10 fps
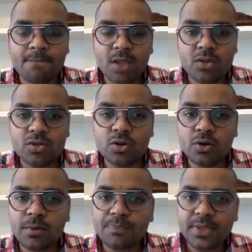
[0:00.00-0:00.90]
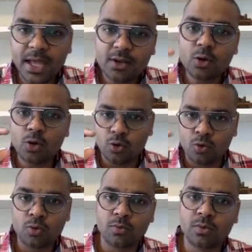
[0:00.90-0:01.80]
So there are
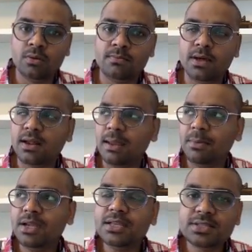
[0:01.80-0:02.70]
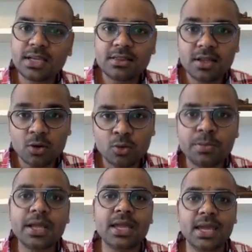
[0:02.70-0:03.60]
no remedies in the
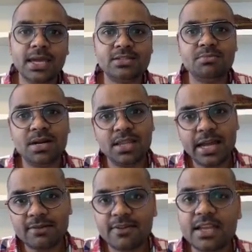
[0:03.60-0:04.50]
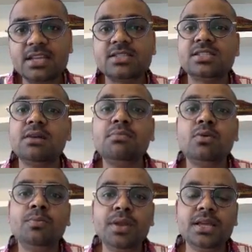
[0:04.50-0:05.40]
rubric cares, but there are various sub
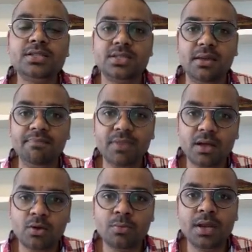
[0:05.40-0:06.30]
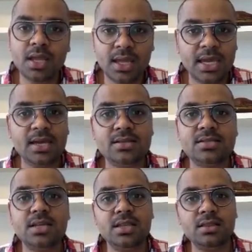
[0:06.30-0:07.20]
rubrics in the rubric
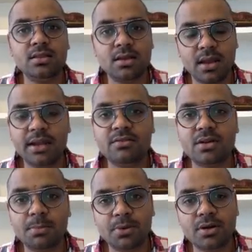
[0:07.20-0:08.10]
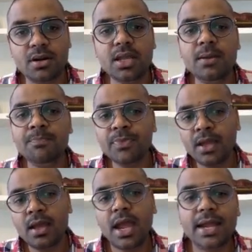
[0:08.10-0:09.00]
cares in Kent repertory,
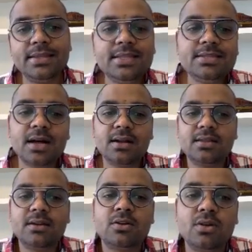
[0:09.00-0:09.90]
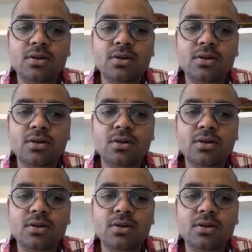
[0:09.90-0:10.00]
and these are the